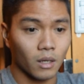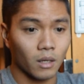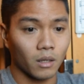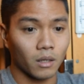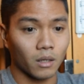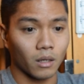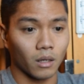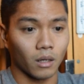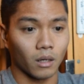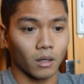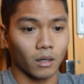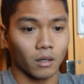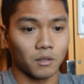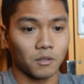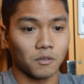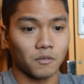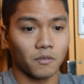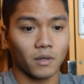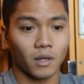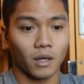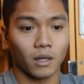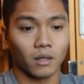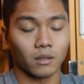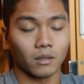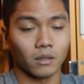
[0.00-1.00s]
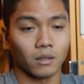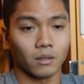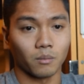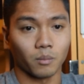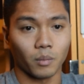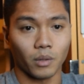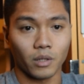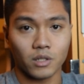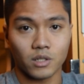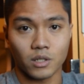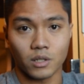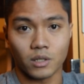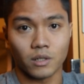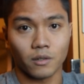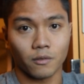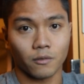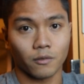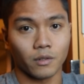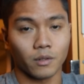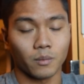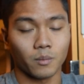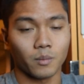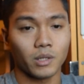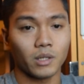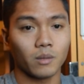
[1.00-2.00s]
You've got a bunch of
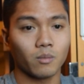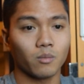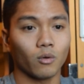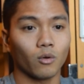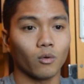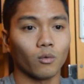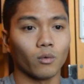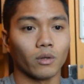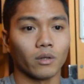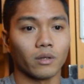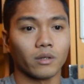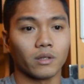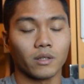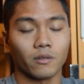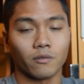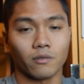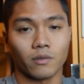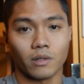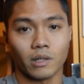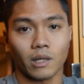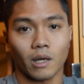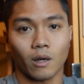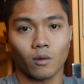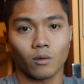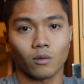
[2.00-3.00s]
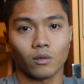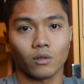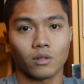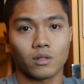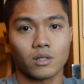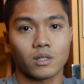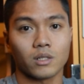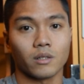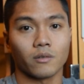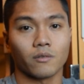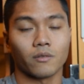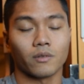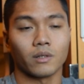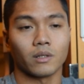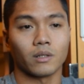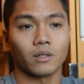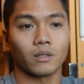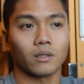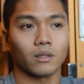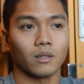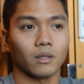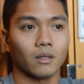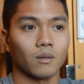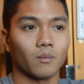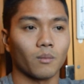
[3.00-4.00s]
different people with different outlooks, different
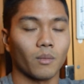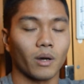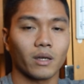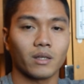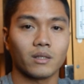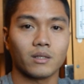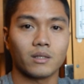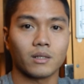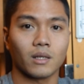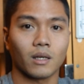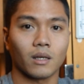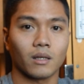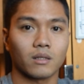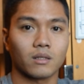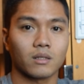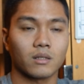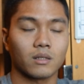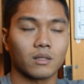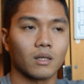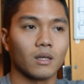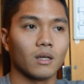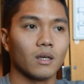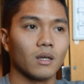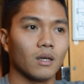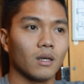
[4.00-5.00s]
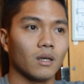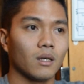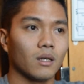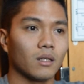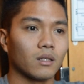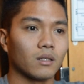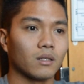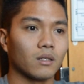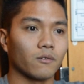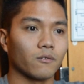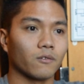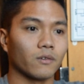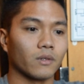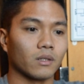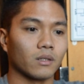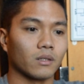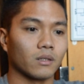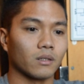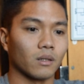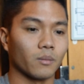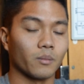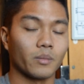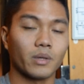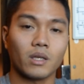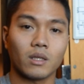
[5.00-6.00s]
mindsets, different
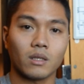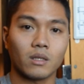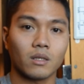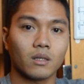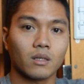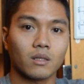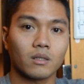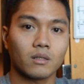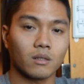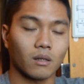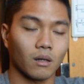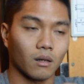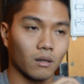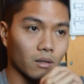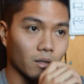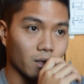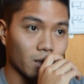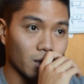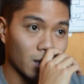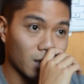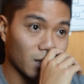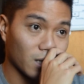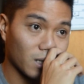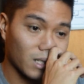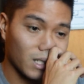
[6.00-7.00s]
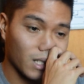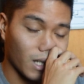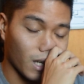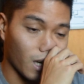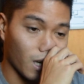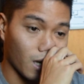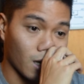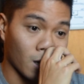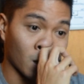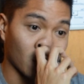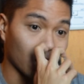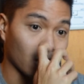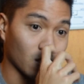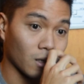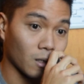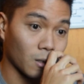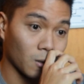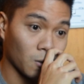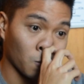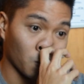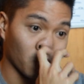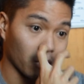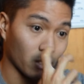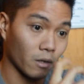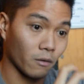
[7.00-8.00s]
opinions on things, and
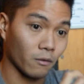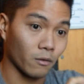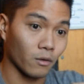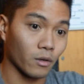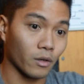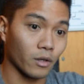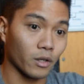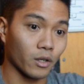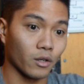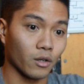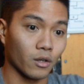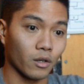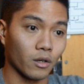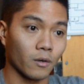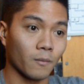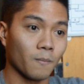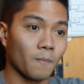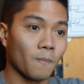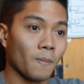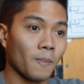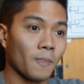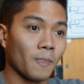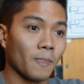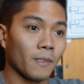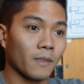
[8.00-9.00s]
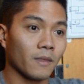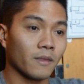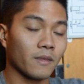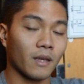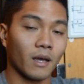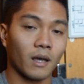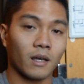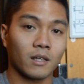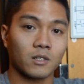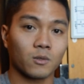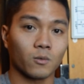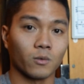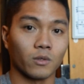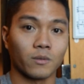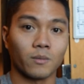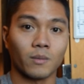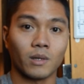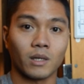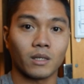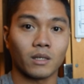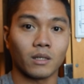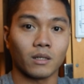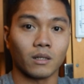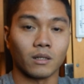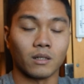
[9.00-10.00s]
whenever you're tasked with
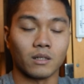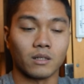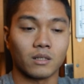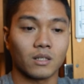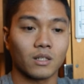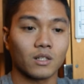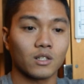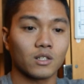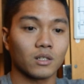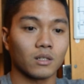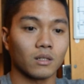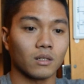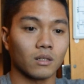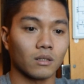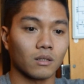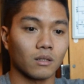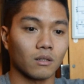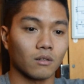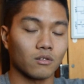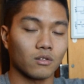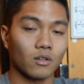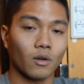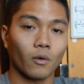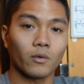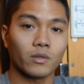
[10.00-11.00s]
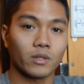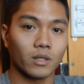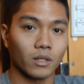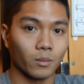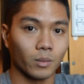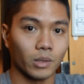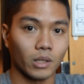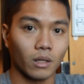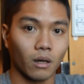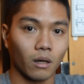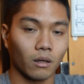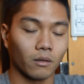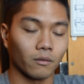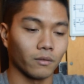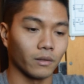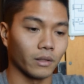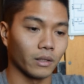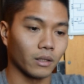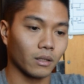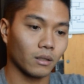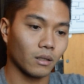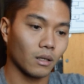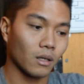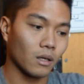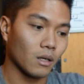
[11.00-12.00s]
making a decision, there's always going to be
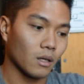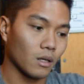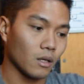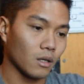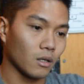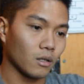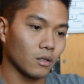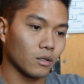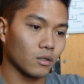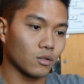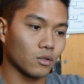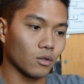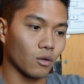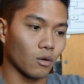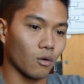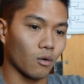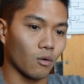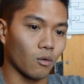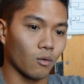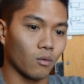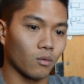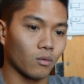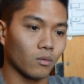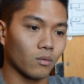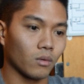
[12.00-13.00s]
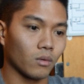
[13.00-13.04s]
conflict. So